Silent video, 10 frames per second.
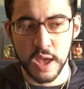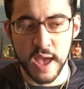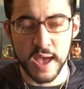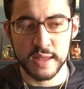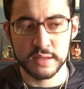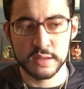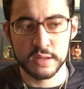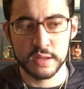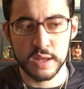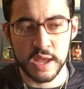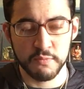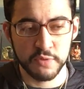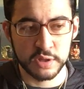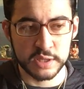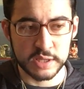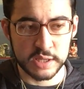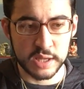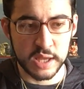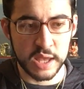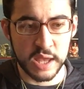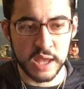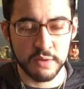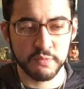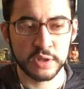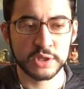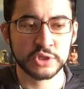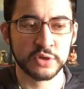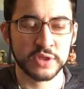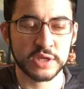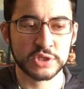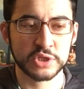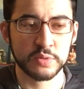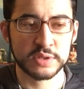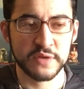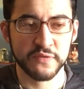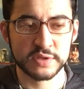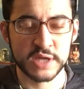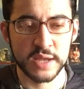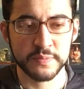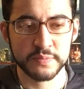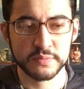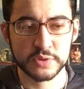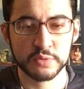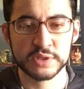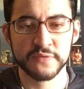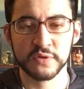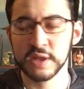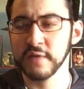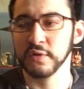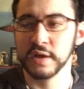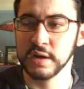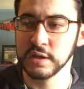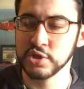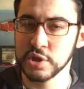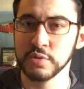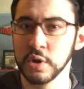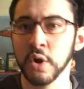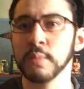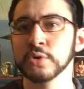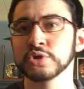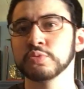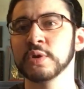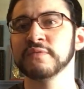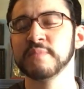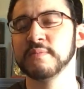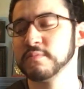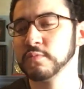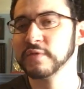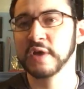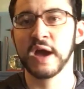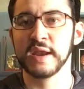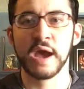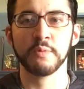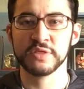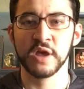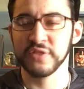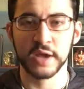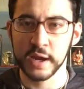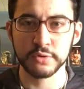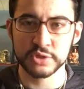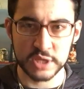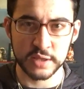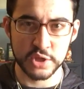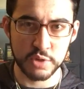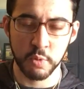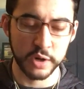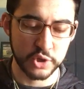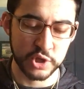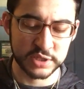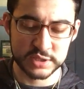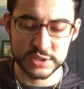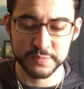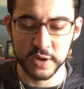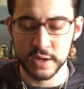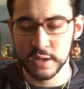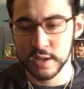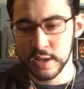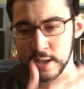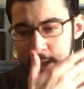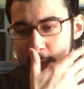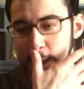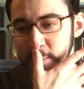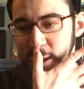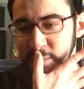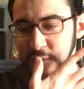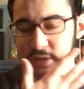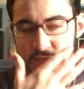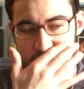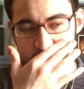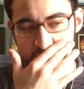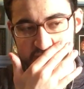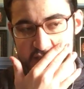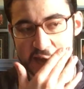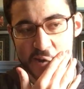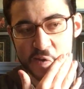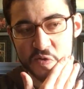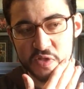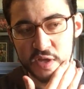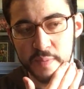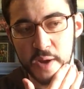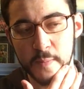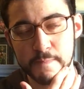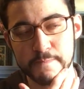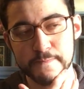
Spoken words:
and it really took things to a different type, to a different level, and she almost would have gotten out with nothing. I understand that she wanted justice, but it really is a tough scenario to think about.